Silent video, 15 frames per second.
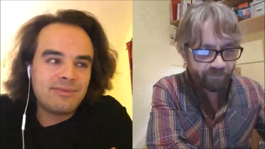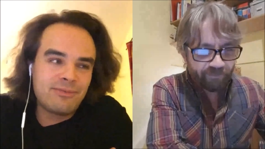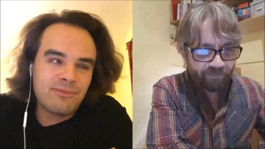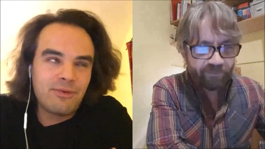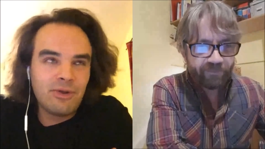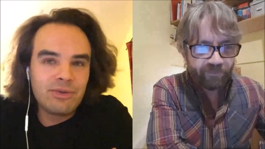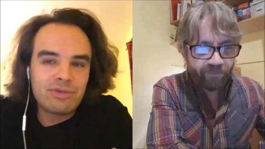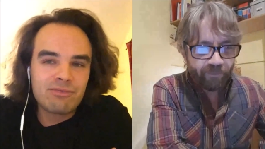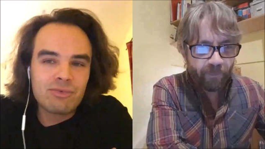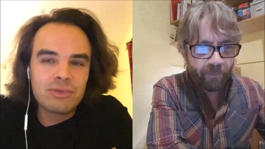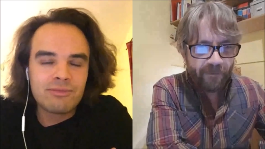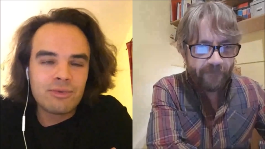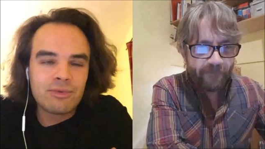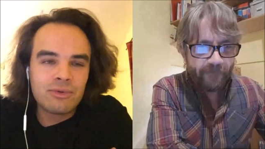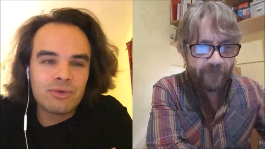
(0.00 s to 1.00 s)
Speaker 1: If we're following the
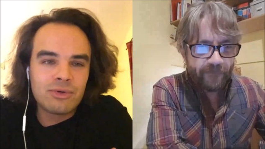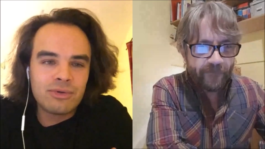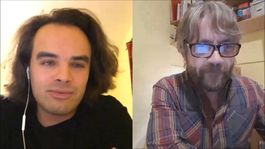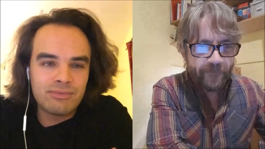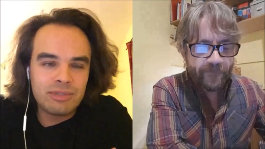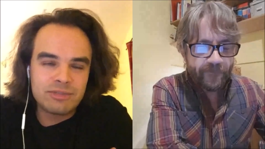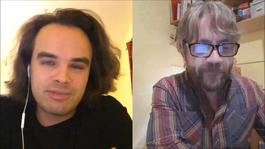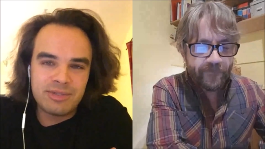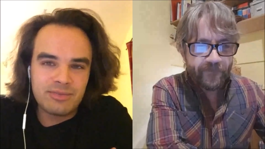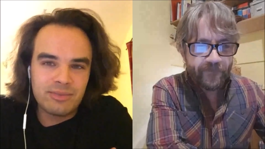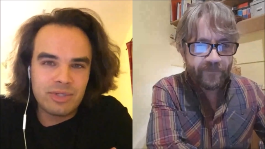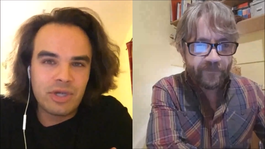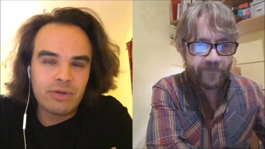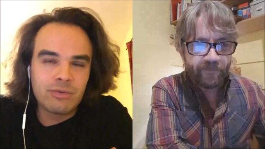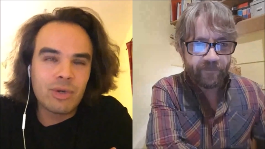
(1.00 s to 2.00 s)
rule of law, which means
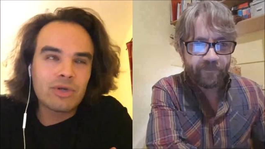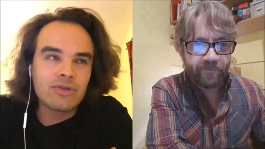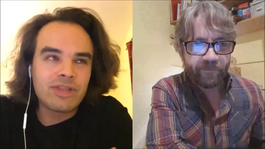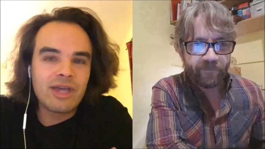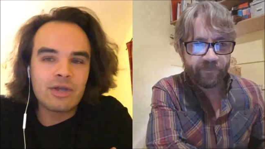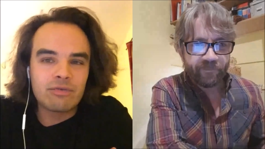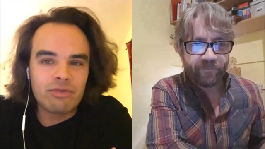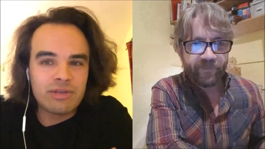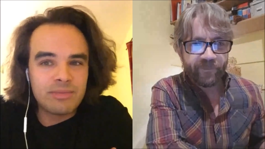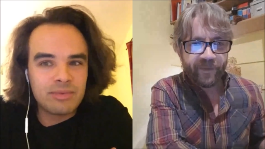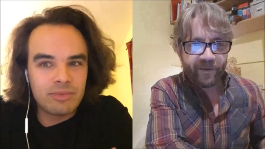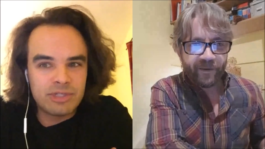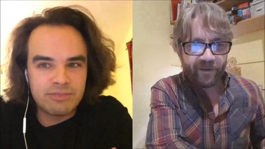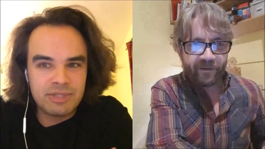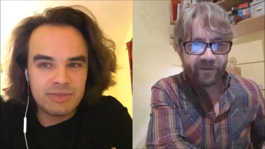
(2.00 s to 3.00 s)
we're going to honour that
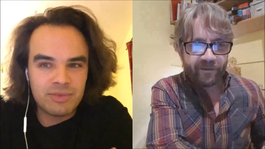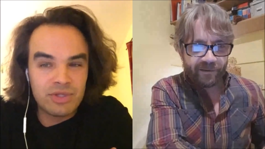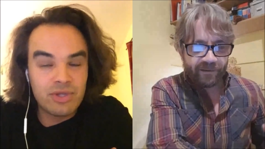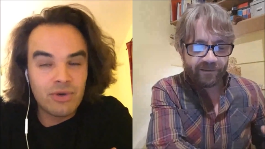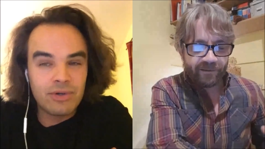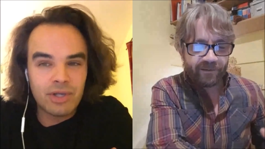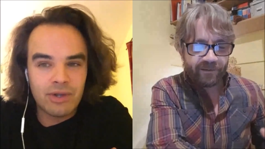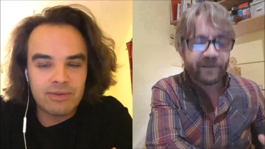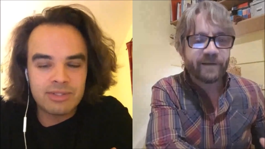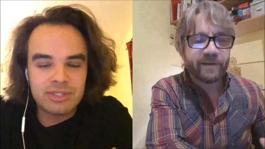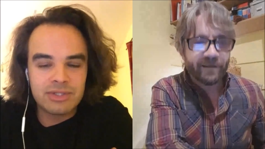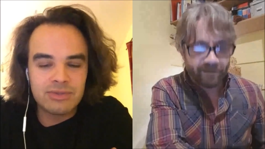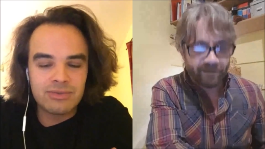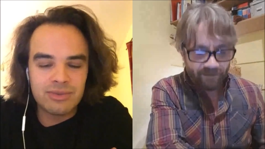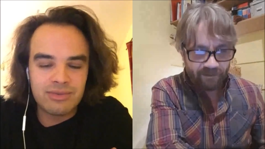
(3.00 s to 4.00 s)
agreement, which means we're not going
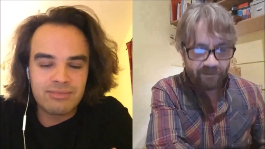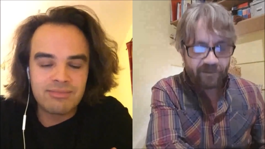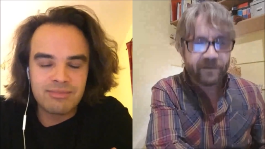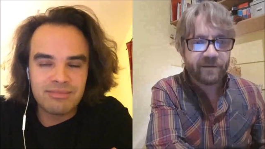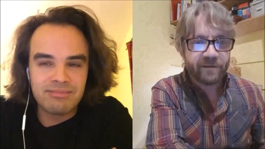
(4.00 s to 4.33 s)
to,